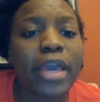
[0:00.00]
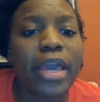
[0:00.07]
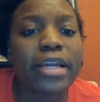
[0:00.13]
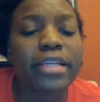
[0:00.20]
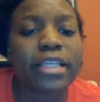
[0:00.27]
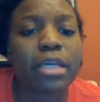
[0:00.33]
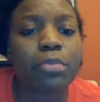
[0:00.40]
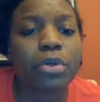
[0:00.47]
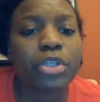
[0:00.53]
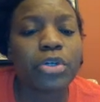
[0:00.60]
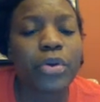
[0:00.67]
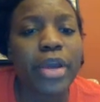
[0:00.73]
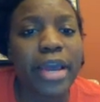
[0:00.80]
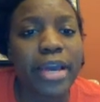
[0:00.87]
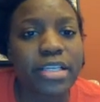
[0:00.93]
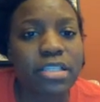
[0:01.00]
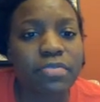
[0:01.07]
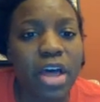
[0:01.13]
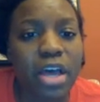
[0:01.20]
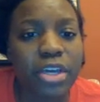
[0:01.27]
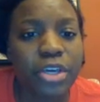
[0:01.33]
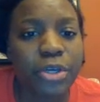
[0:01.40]
ahead and label your X
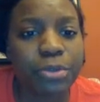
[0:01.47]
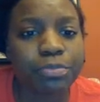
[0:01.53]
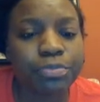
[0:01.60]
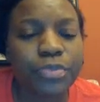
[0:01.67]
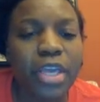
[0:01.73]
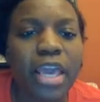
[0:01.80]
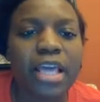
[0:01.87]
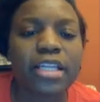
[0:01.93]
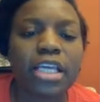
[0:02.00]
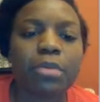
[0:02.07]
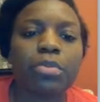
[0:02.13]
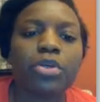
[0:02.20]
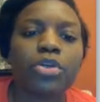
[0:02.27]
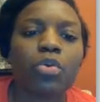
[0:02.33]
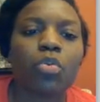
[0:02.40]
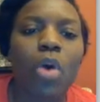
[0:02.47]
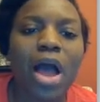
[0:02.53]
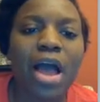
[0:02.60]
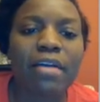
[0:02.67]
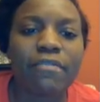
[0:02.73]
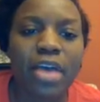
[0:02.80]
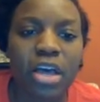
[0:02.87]
value and label your
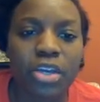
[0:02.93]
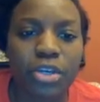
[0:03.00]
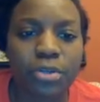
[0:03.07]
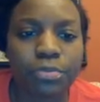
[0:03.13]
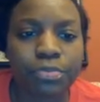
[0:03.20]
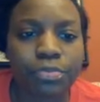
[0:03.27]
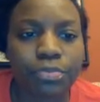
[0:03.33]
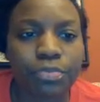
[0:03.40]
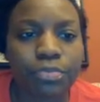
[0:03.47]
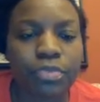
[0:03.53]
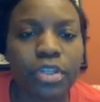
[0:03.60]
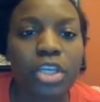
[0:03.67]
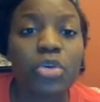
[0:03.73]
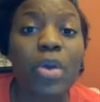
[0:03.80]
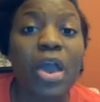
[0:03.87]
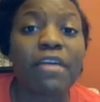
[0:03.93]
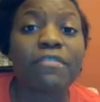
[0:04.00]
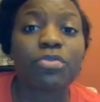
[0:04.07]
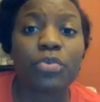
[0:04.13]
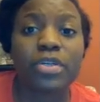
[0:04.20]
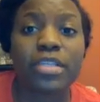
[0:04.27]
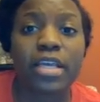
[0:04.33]
Y value. You
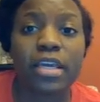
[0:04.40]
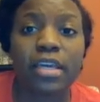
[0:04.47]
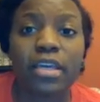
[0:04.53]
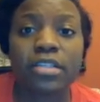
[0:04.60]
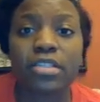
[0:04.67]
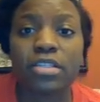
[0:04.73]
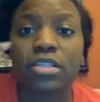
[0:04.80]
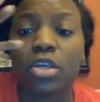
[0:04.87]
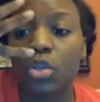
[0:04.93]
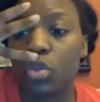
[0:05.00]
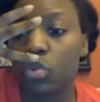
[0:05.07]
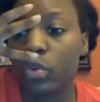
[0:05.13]
have 3 seconds.